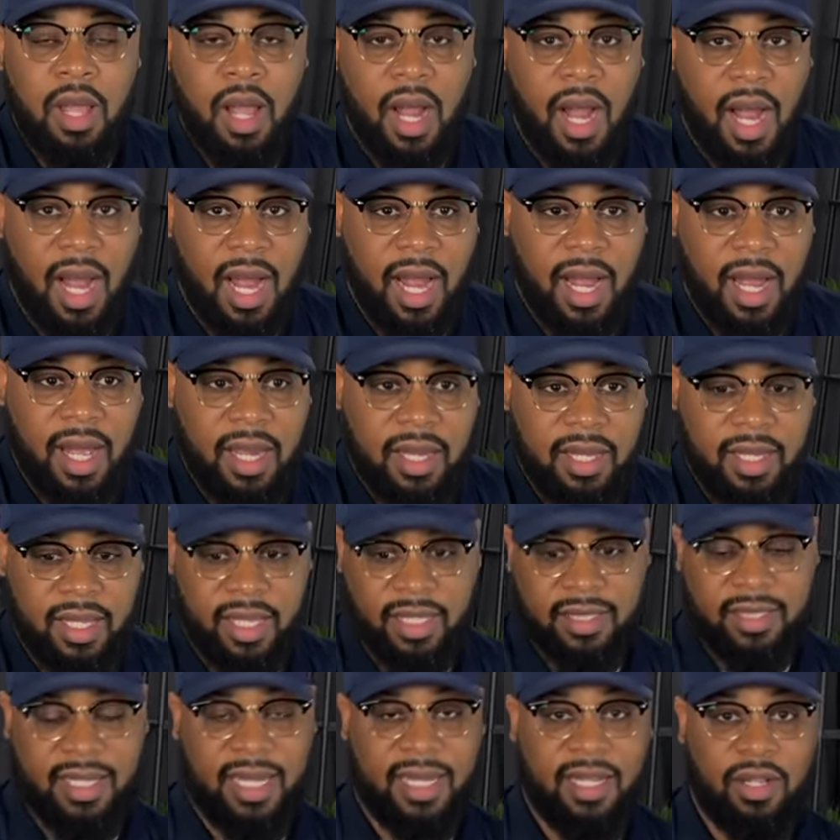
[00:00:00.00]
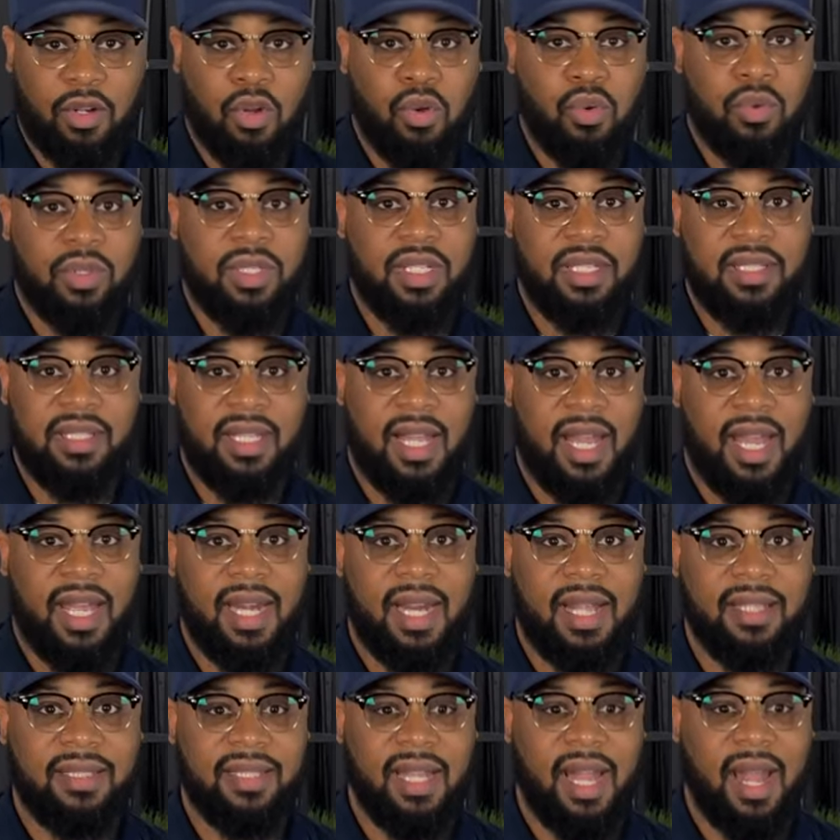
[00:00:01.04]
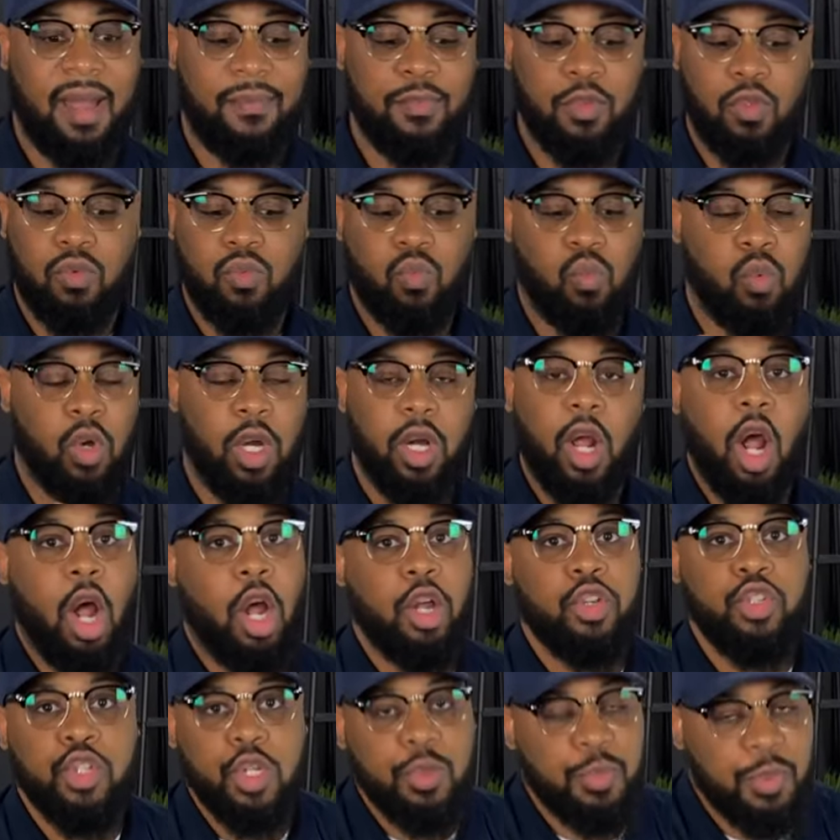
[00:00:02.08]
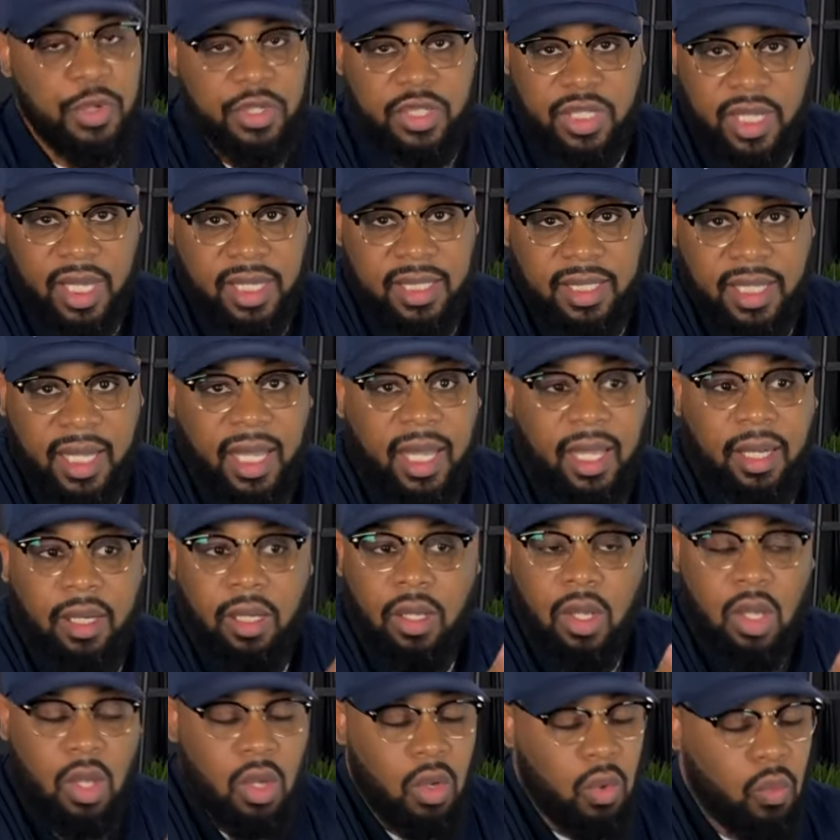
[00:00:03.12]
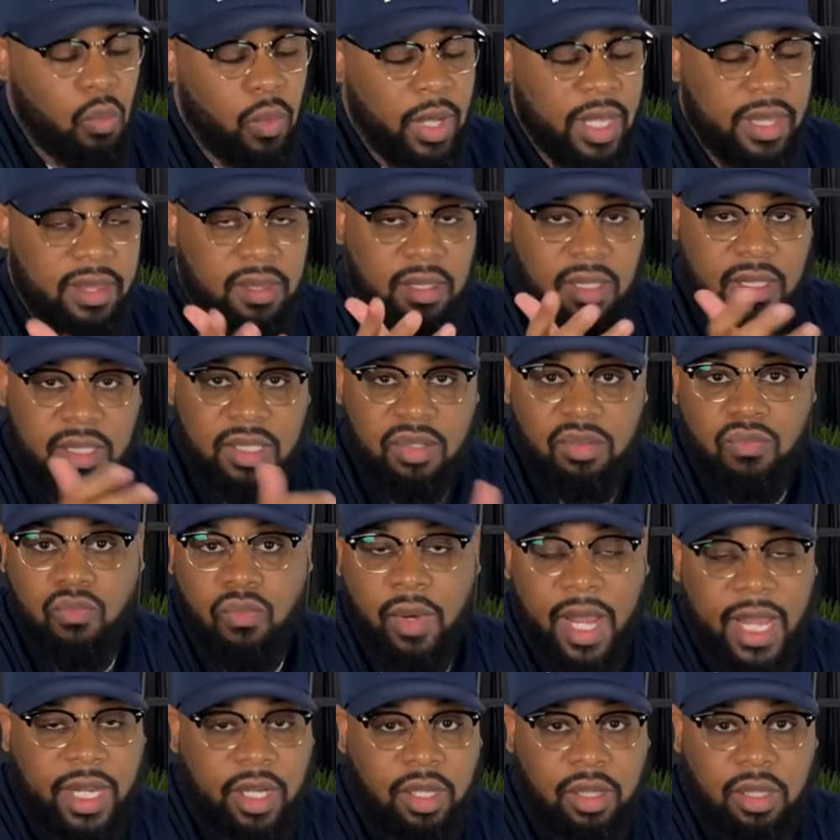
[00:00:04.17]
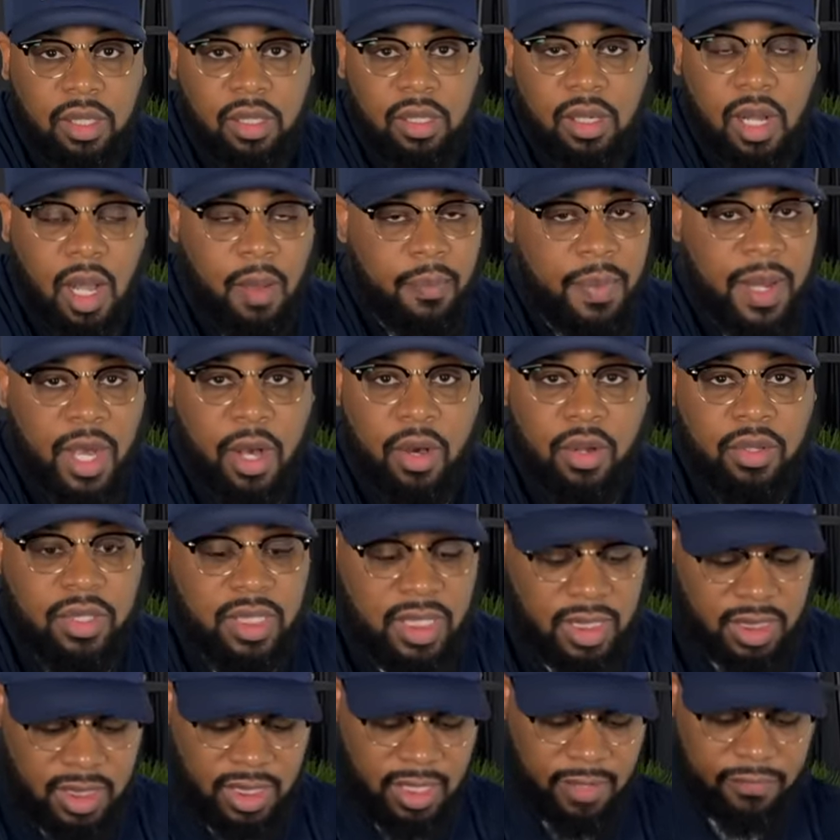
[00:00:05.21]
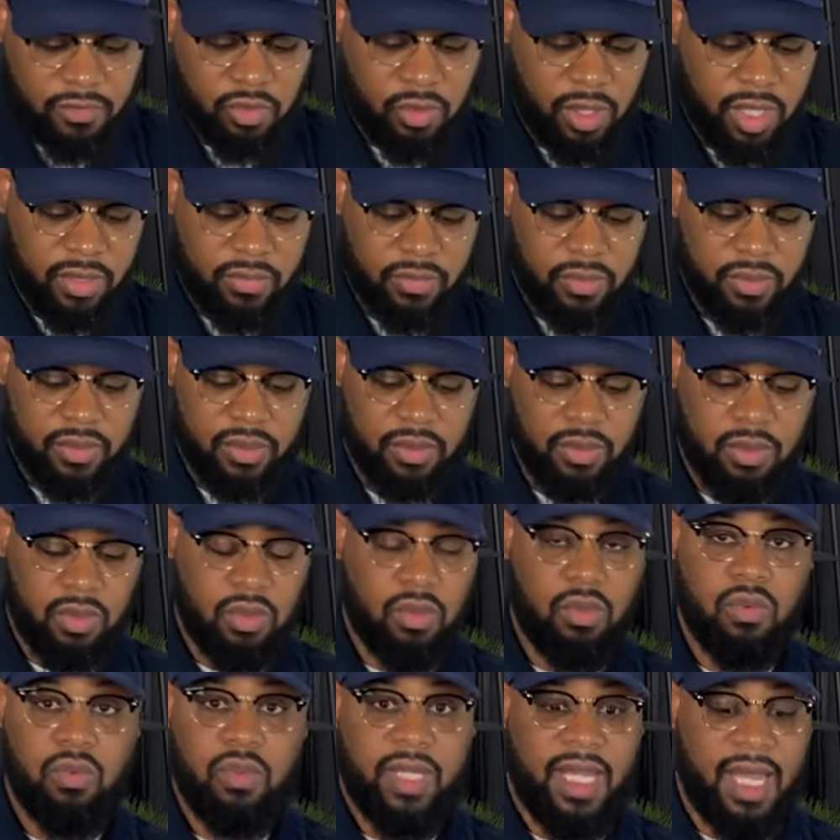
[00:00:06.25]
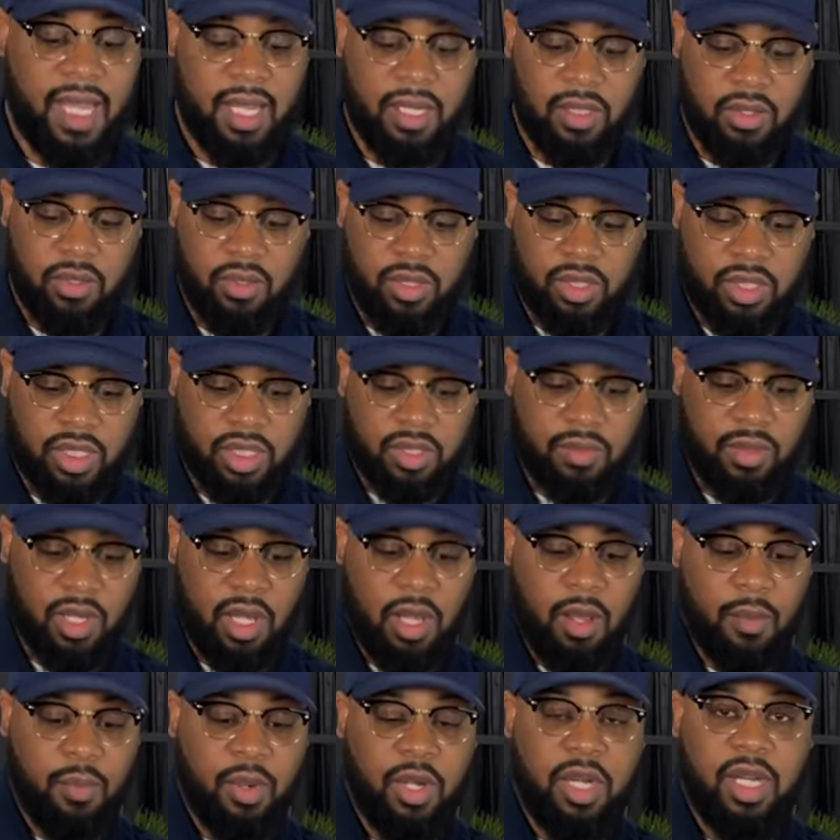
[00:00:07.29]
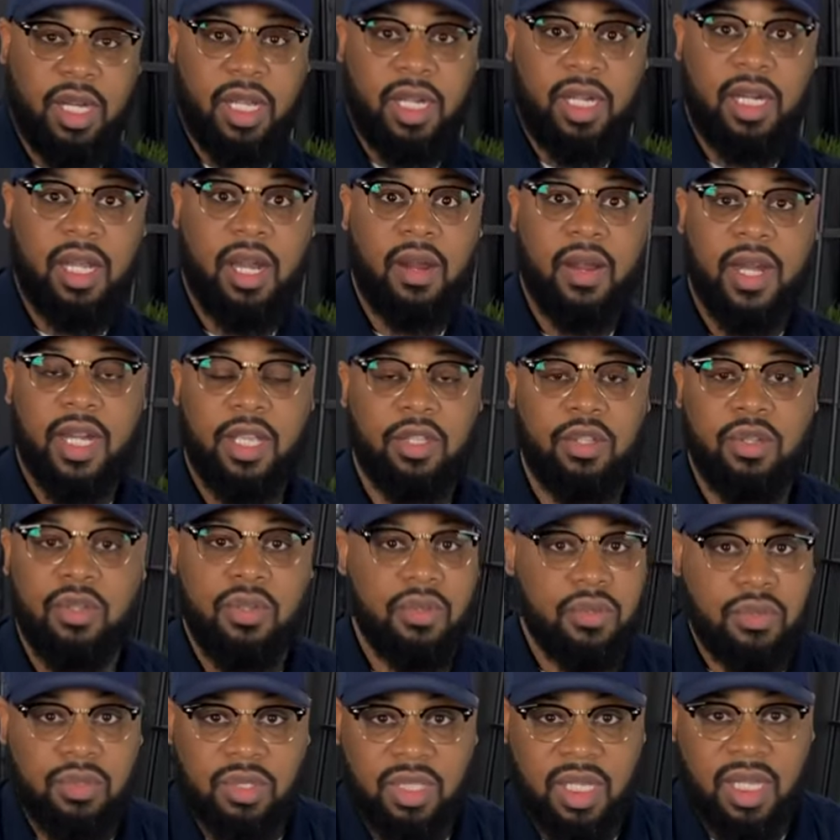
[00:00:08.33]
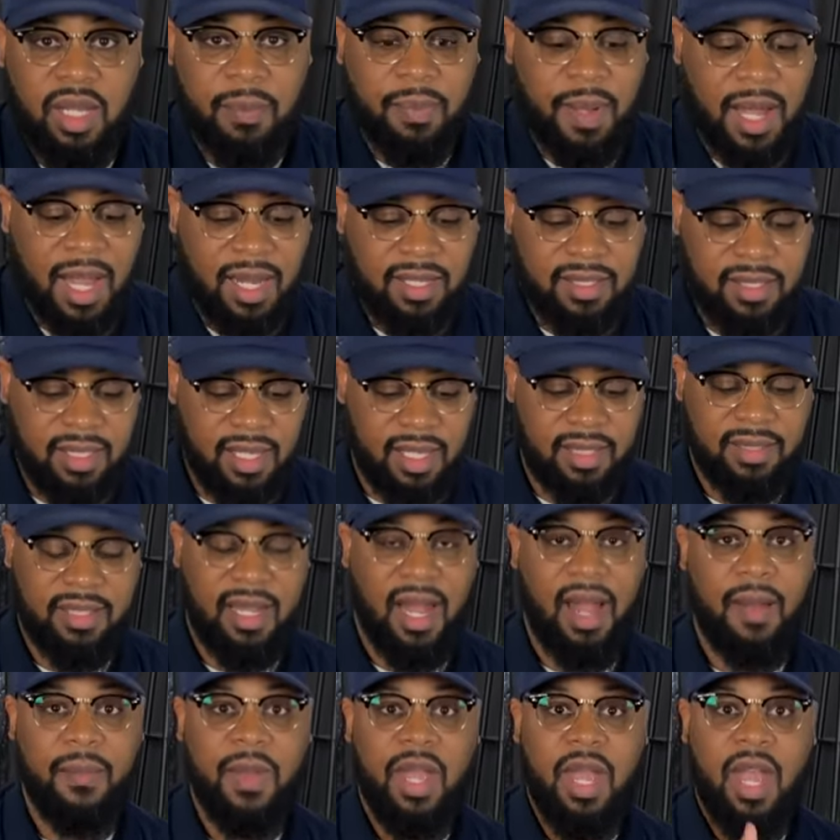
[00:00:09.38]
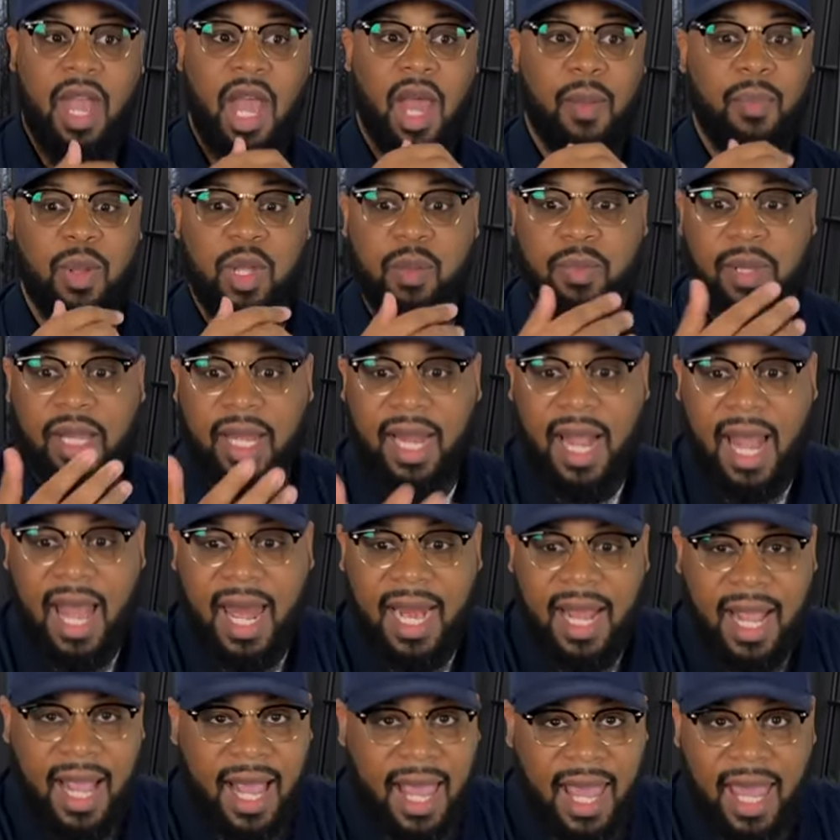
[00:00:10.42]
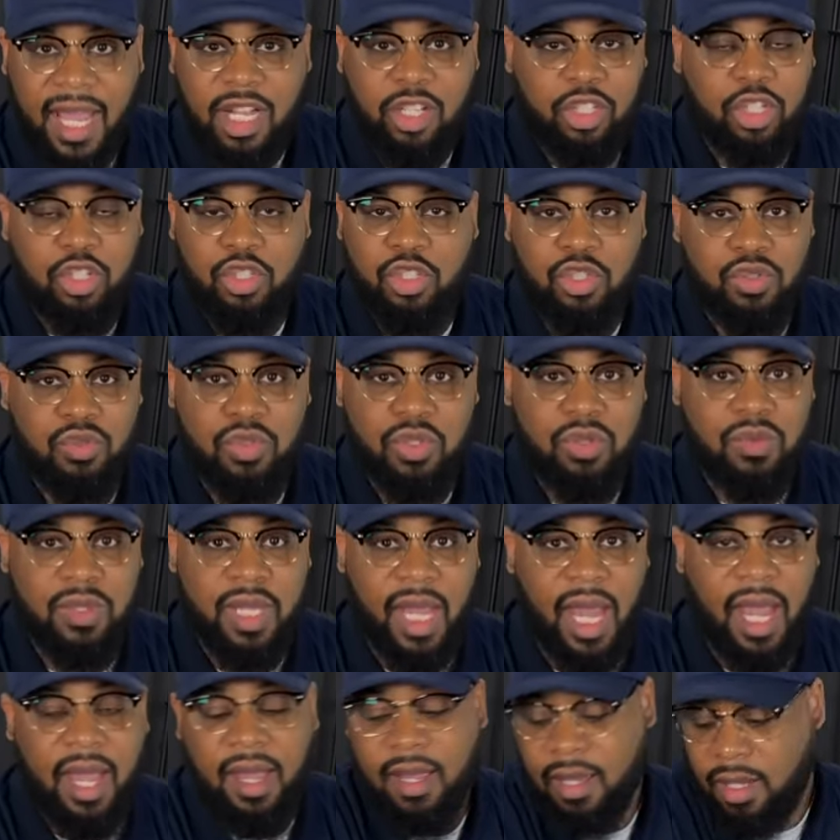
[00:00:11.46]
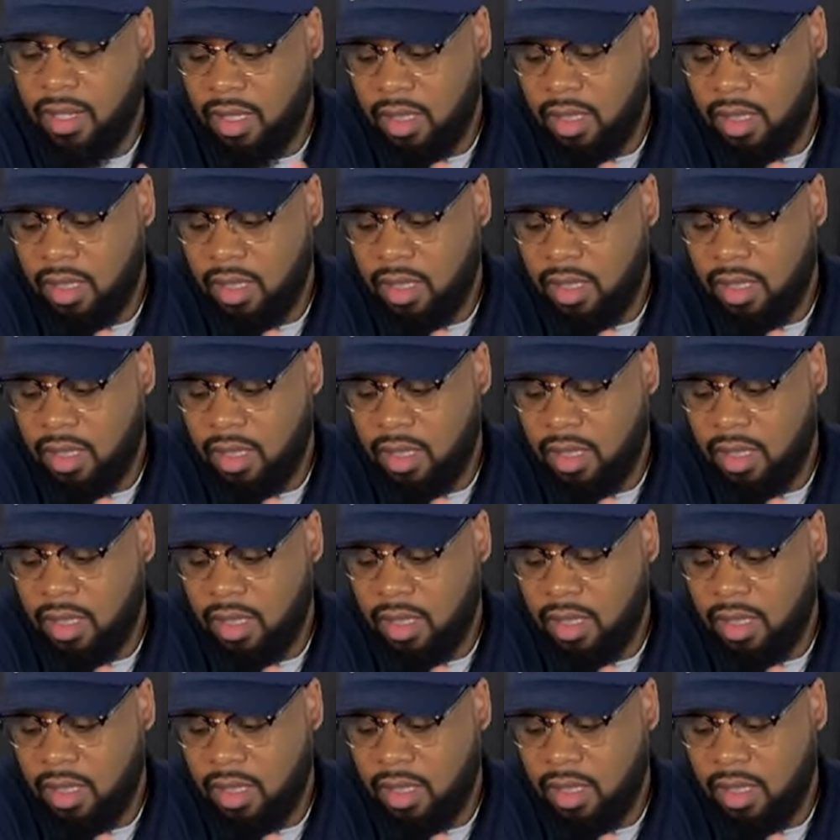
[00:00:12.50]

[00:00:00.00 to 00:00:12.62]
on um, as like a cool design on top, you 100% can with regular apparel DTF transfers. You can, you could just put it in there and then you use the epoxy on top and people are like, how the heck did you do that?